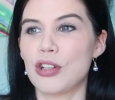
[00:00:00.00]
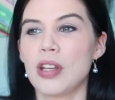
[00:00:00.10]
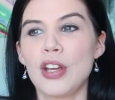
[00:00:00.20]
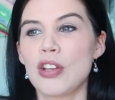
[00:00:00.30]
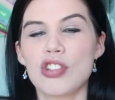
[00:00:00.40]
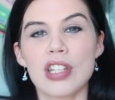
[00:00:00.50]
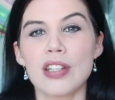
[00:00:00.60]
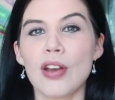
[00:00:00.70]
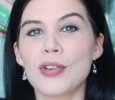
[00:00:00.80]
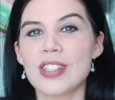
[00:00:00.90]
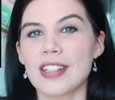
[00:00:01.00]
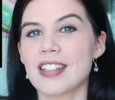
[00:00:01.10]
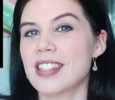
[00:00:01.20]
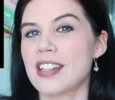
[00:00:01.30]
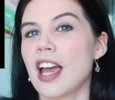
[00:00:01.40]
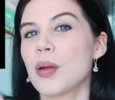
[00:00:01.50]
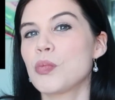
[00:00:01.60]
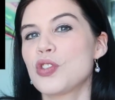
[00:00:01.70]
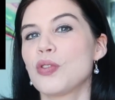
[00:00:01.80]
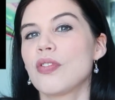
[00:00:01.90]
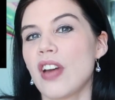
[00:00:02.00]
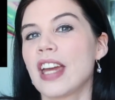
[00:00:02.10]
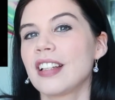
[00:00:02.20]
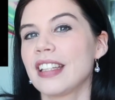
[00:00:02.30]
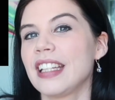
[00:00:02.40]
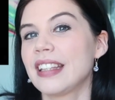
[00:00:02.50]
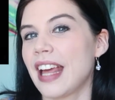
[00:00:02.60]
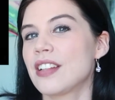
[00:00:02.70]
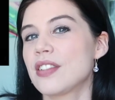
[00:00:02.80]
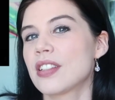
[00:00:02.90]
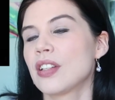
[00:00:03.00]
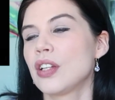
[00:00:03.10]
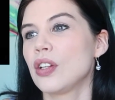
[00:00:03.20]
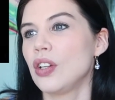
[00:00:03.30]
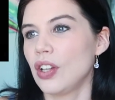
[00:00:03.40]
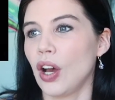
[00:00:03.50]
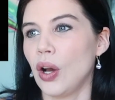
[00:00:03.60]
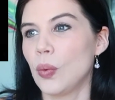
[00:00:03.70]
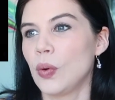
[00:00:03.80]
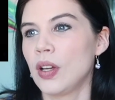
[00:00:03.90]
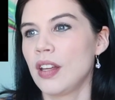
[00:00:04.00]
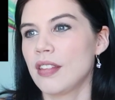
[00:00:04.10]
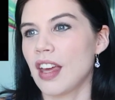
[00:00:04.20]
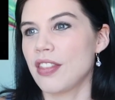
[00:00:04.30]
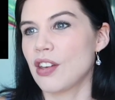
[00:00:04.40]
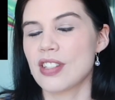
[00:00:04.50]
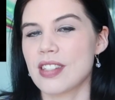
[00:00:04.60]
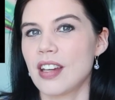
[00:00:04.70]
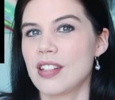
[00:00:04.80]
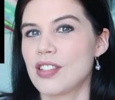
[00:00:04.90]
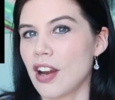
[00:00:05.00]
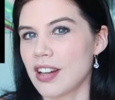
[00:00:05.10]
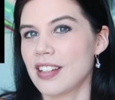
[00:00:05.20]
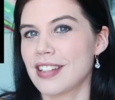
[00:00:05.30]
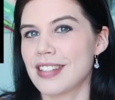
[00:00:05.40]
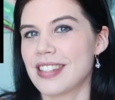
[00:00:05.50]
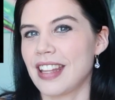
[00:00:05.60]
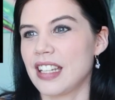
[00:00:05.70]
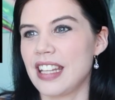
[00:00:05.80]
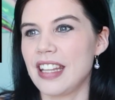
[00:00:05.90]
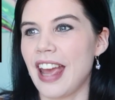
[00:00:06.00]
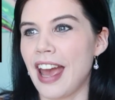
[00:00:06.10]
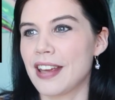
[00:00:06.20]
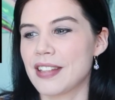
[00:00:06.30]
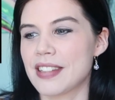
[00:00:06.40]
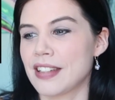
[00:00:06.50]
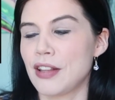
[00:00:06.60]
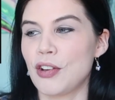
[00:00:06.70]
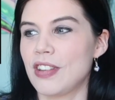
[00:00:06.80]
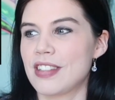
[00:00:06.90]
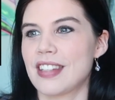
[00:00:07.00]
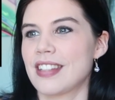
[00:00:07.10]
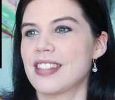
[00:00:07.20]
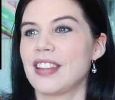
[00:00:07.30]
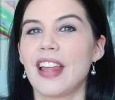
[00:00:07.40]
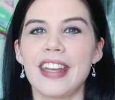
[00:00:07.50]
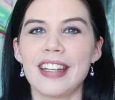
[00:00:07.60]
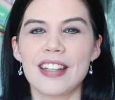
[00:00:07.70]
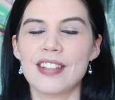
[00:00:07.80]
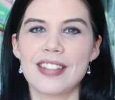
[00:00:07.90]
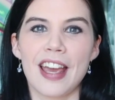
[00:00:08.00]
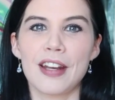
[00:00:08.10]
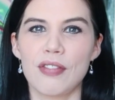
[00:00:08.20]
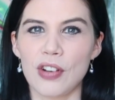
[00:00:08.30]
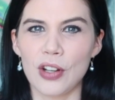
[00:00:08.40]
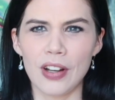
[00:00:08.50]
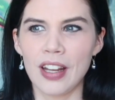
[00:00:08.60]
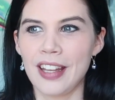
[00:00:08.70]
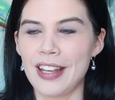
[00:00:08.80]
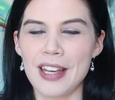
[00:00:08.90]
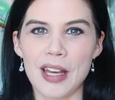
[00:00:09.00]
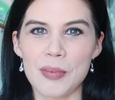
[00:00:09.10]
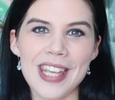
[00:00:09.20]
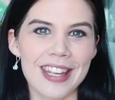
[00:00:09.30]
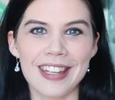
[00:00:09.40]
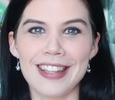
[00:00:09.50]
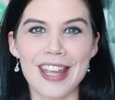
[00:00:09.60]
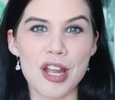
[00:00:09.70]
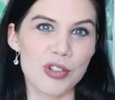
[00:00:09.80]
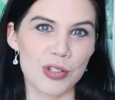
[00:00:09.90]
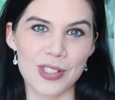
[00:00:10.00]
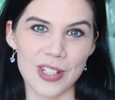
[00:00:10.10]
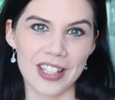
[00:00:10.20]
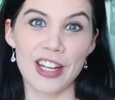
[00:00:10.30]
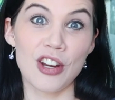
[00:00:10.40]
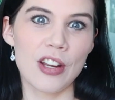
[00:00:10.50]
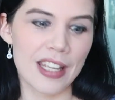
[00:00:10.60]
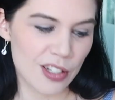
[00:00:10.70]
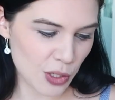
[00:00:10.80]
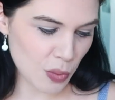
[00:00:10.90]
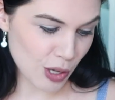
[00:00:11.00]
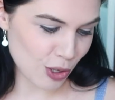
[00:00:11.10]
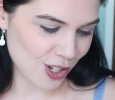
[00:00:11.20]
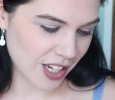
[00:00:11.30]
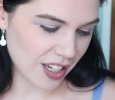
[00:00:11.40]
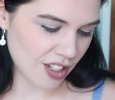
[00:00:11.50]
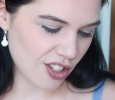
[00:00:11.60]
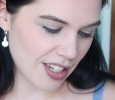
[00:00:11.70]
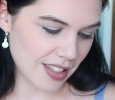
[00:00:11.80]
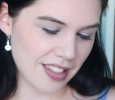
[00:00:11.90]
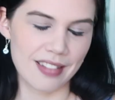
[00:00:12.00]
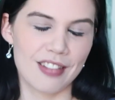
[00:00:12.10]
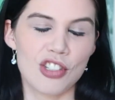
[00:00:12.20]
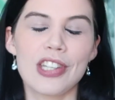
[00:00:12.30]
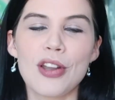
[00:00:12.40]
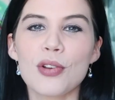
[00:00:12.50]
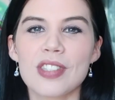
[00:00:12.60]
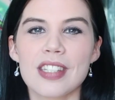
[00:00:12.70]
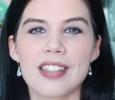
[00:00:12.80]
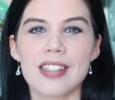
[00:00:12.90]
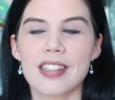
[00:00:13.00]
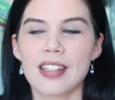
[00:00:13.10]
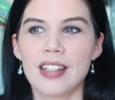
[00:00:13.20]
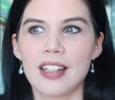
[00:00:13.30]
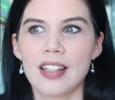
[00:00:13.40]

Like, she knows it's time to finally let go, that there's a darkness that he has and there's this light inside of her. I'm taking the angels are like her intuition, and she knows it's